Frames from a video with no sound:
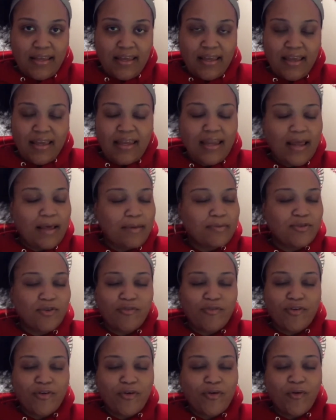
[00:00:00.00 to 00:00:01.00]
And I'm so
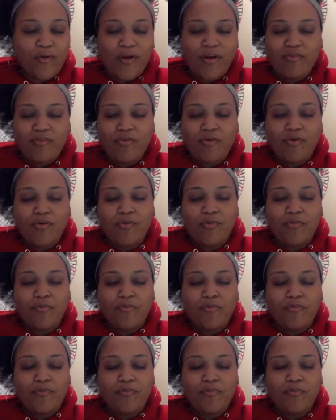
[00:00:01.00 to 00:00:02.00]
very grateful
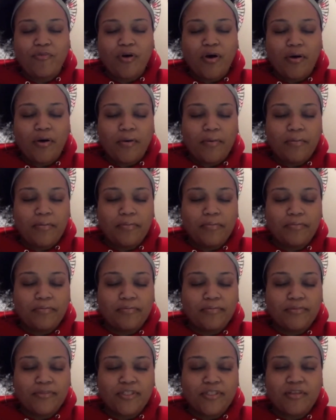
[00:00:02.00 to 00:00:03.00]

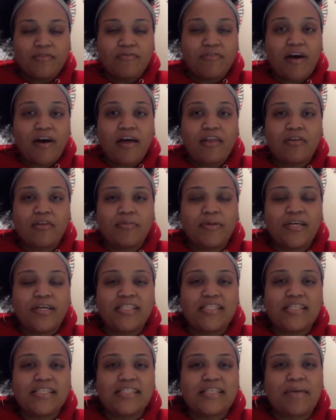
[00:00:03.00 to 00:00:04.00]
to the Father, because
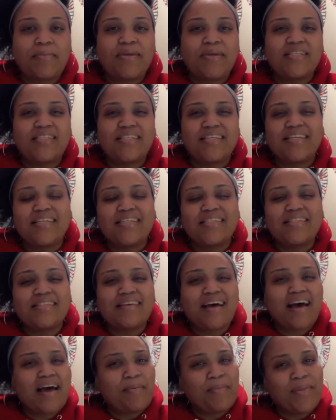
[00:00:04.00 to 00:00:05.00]
as I mentioned, His
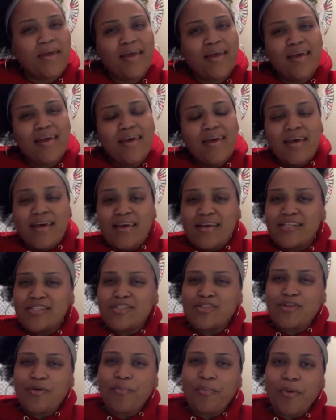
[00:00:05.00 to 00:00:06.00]
timing is
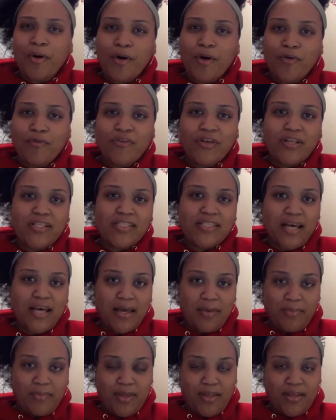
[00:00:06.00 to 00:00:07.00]
the perfect
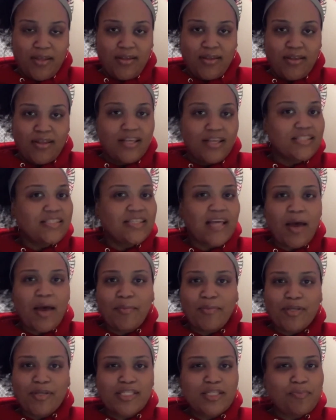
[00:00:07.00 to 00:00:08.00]
timing. His
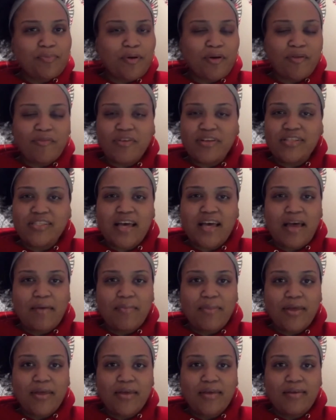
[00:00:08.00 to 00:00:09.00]
timing is the perfect
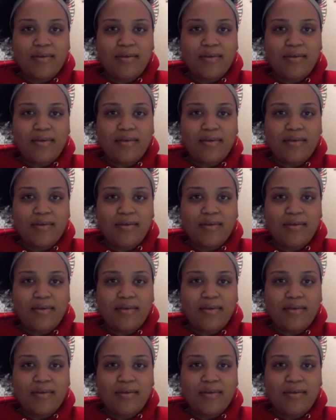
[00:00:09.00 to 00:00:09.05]
timing.